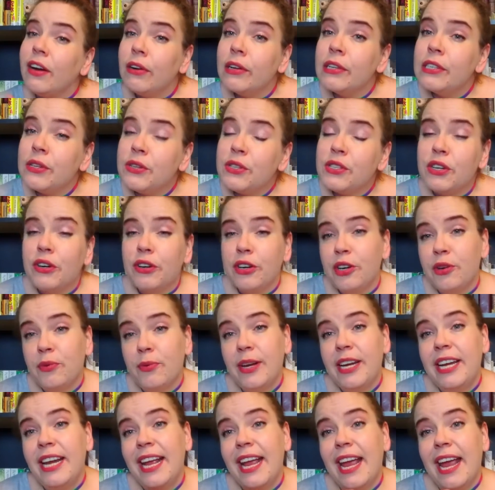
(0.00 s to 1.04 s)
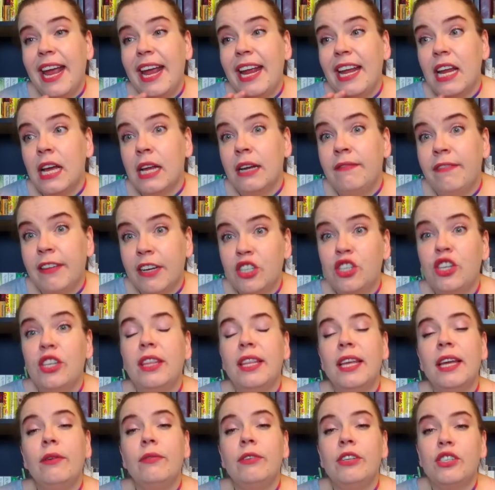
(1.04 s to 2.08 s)
And I also started reading a
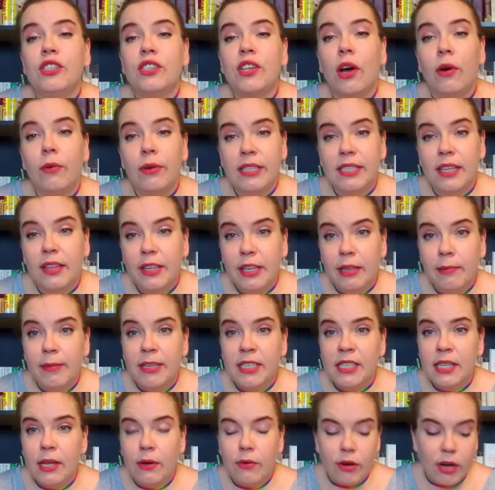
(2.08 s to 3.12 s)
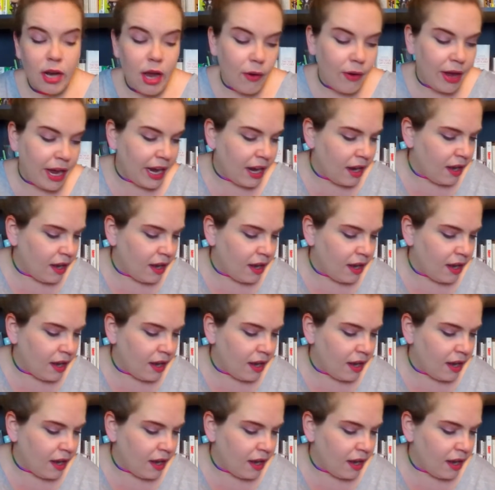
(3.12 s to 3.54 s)
nonfiction thing, which is always a little bit slower